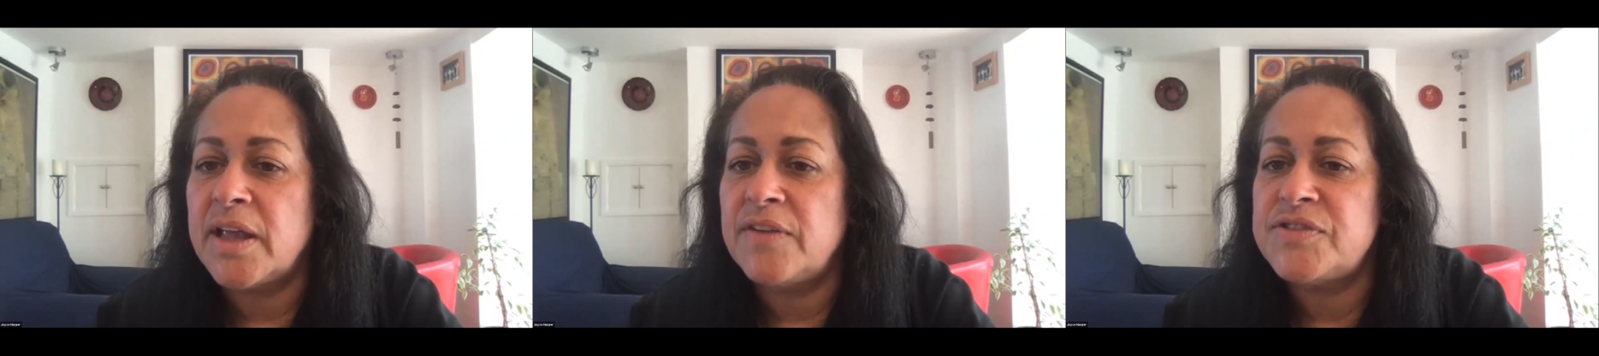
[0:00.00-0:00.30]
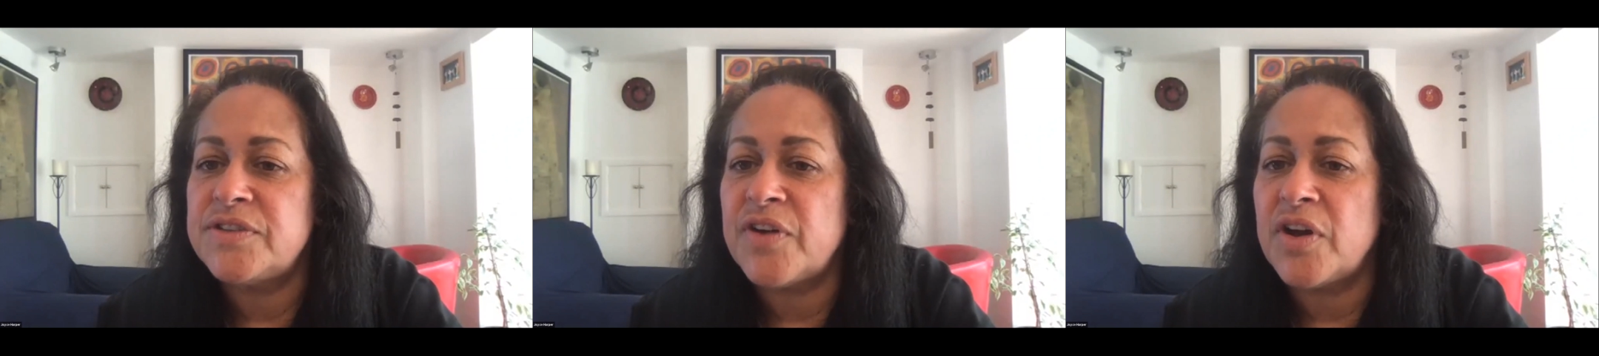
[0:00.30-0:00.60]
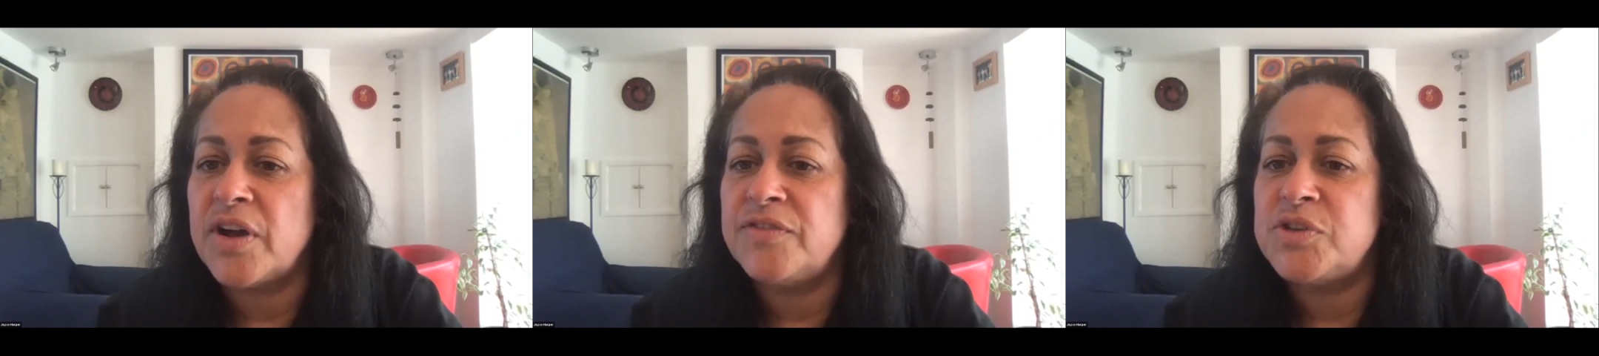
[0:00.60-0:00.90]
If
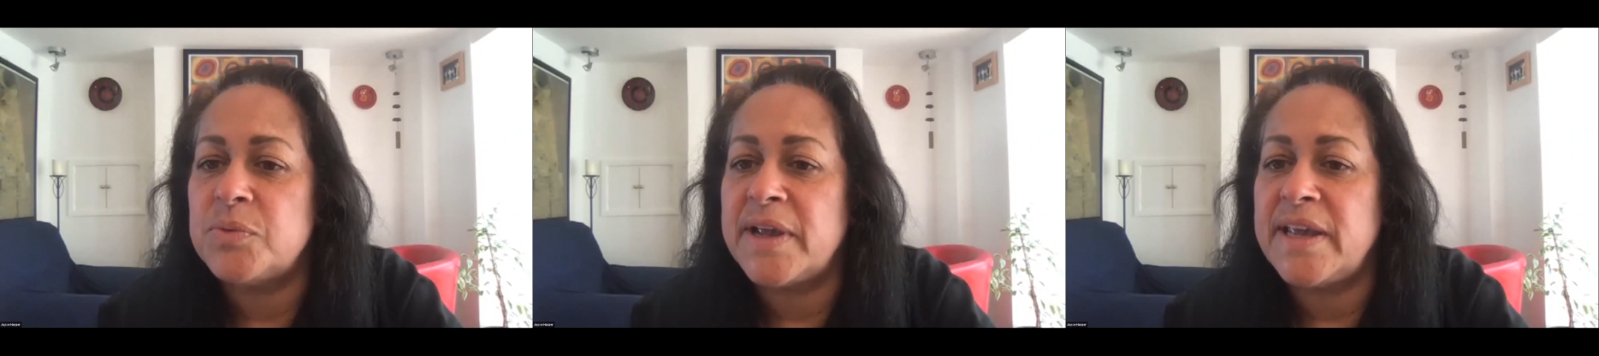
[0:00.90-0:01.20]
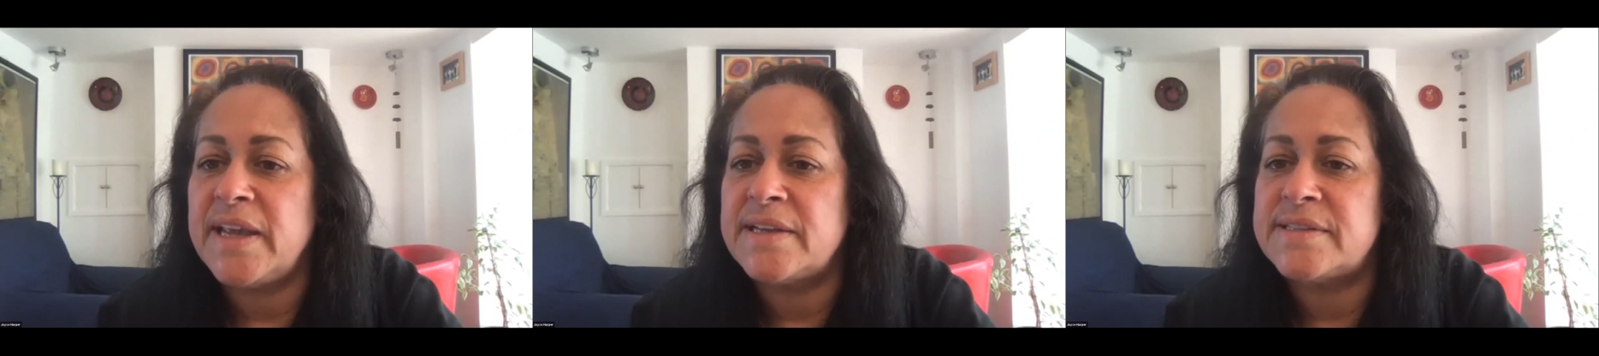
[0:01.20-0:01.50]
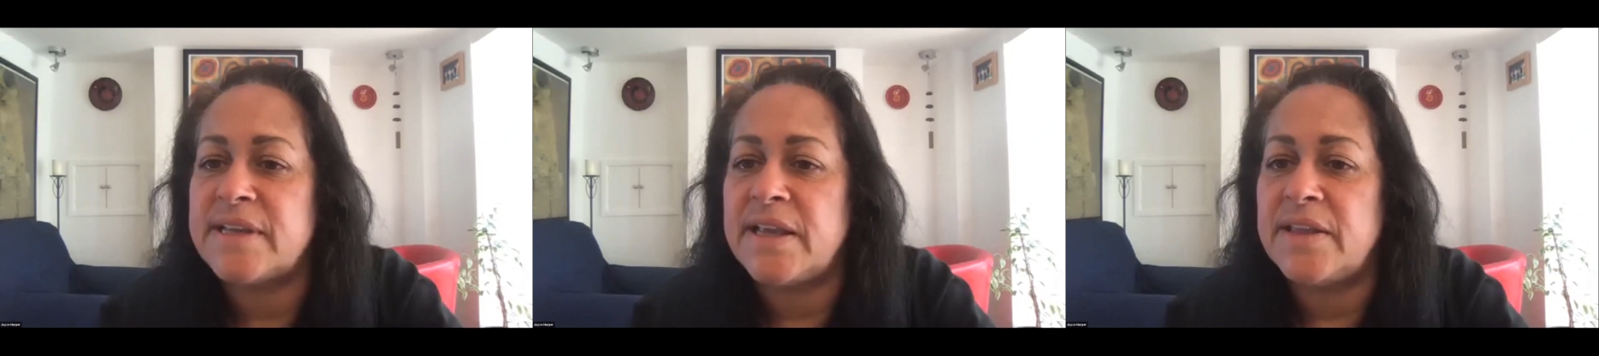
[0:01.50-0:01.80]
survived, do I
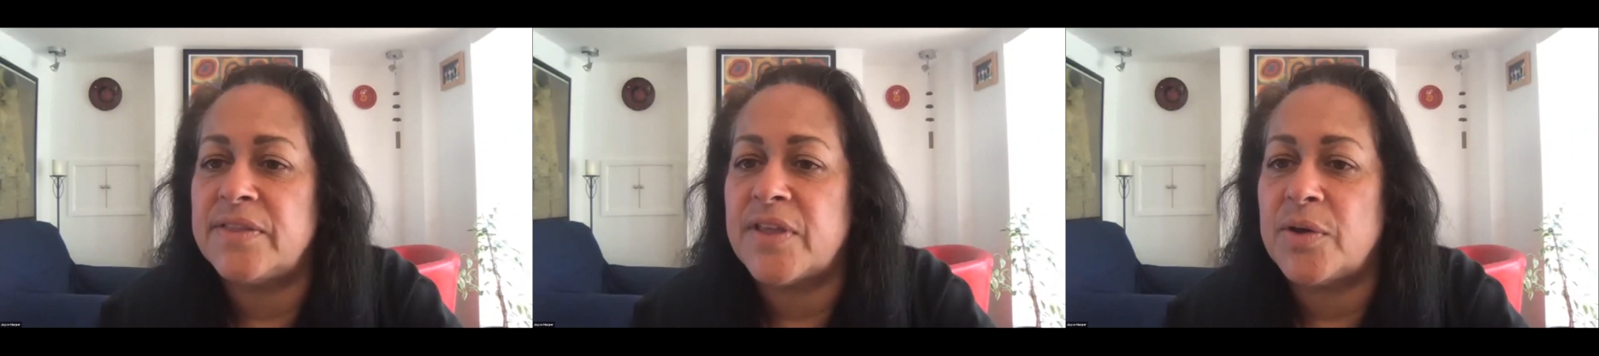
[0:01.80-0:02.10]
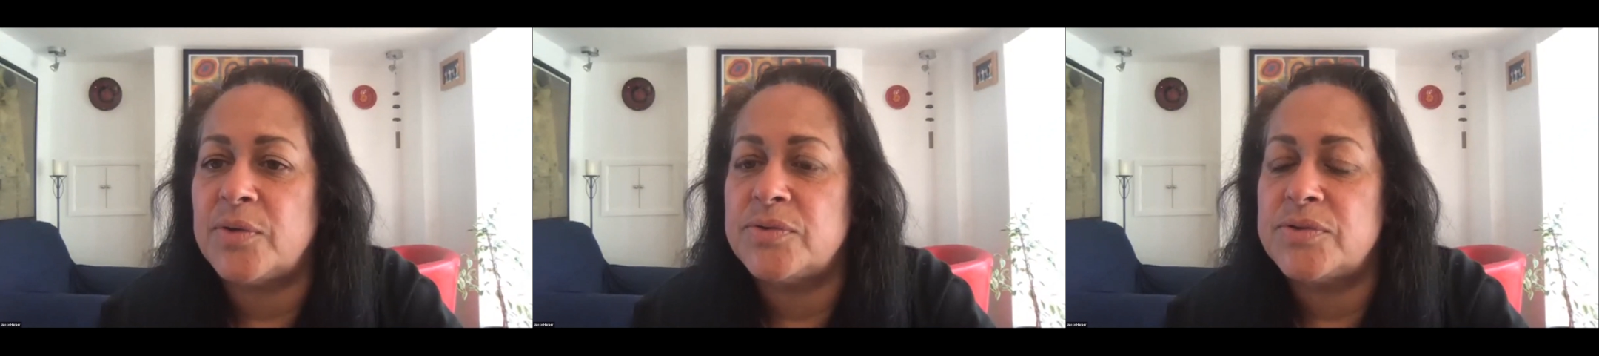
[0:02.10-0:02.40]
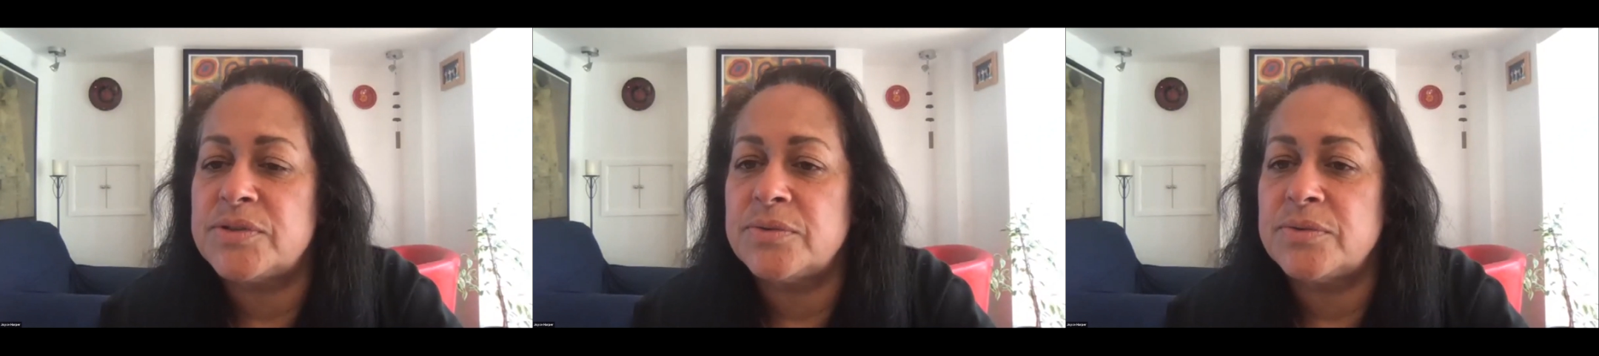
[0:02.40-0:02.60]
ICSI those?